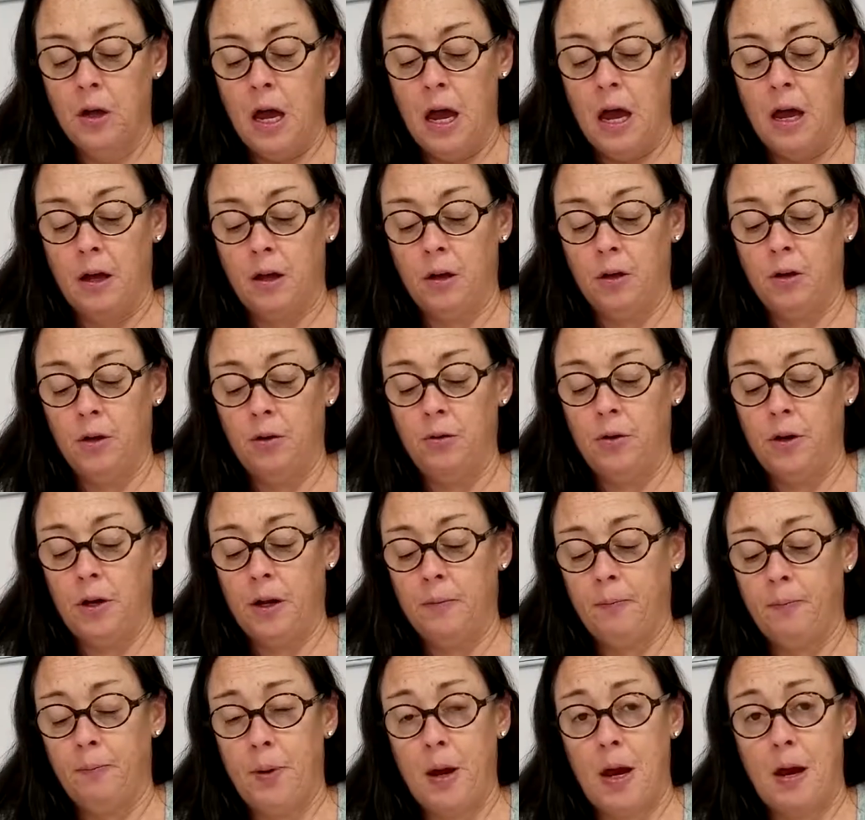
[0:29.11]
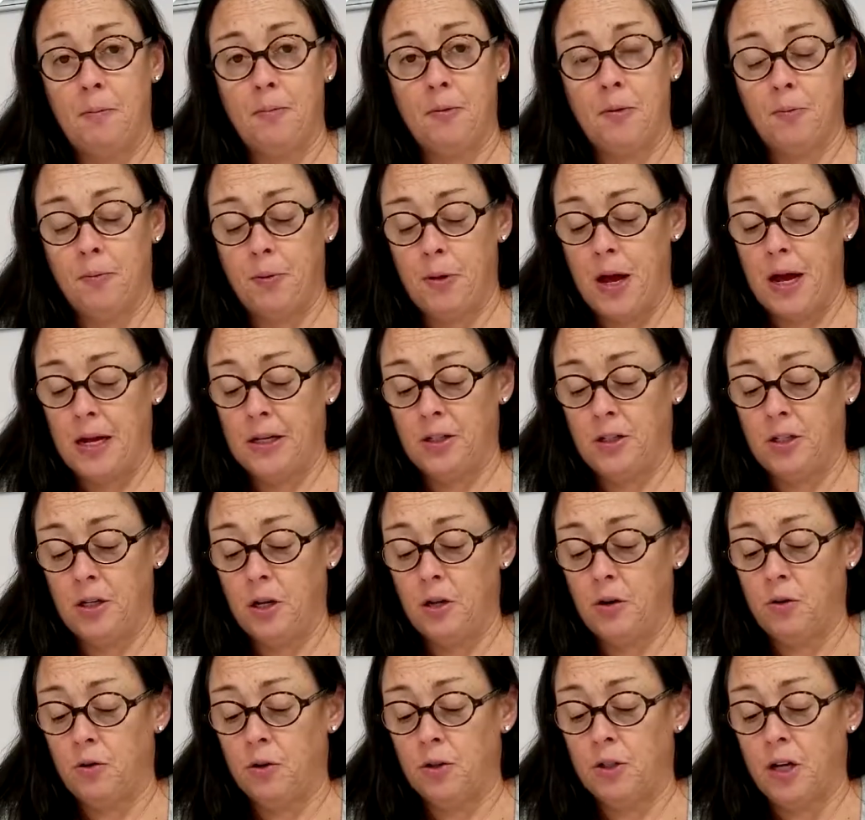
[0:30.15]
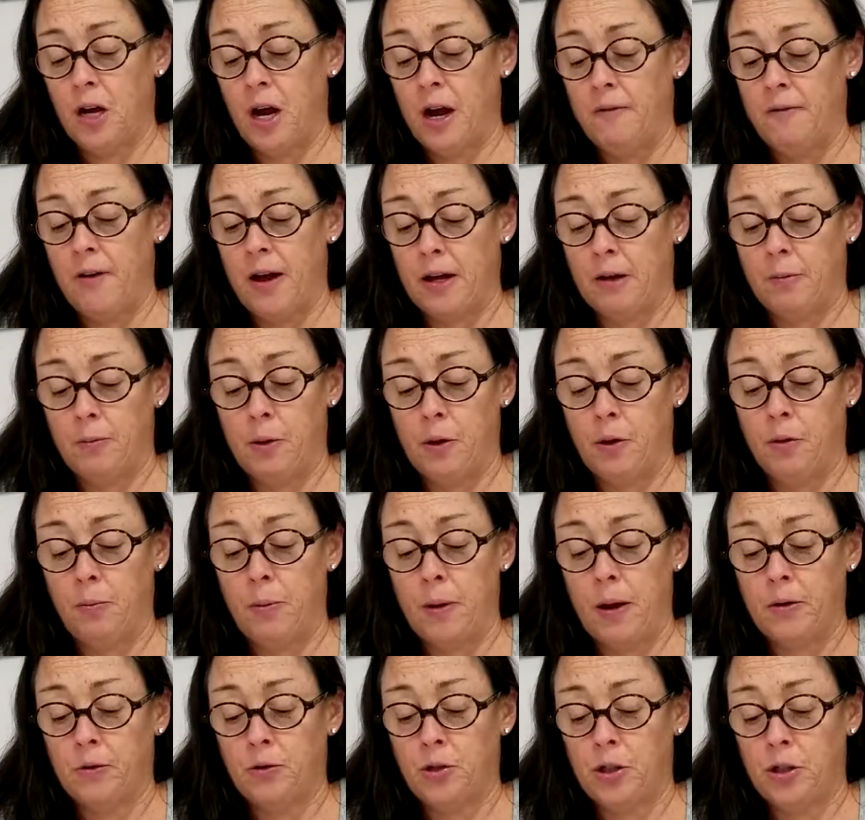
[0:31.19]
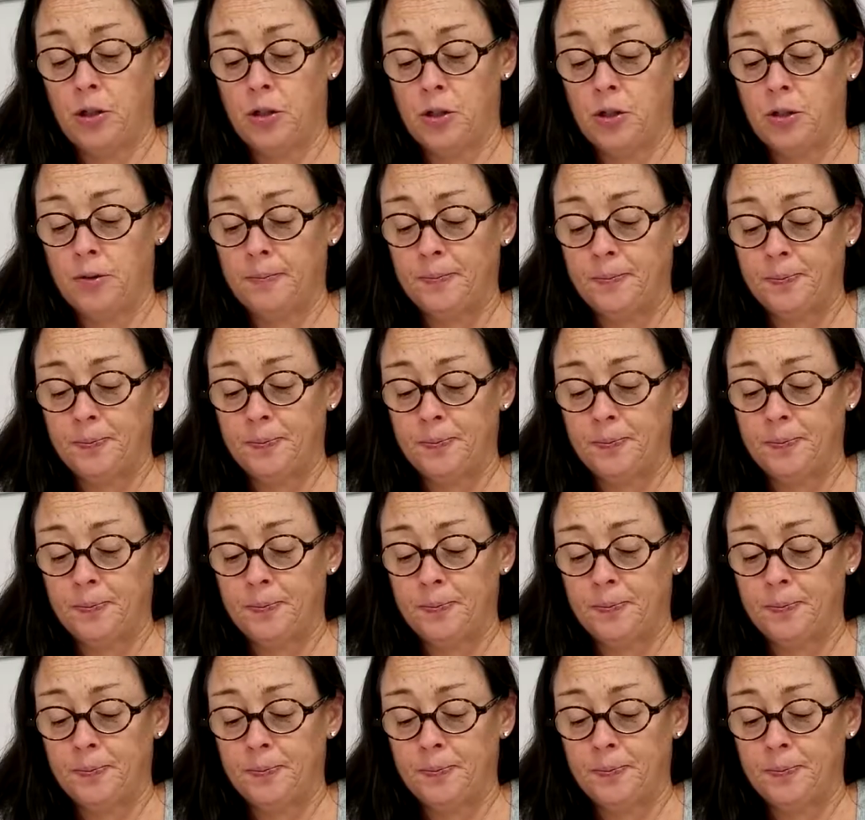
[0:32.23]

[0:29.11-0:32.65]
including paper, plastic, or tie-back peel pouches,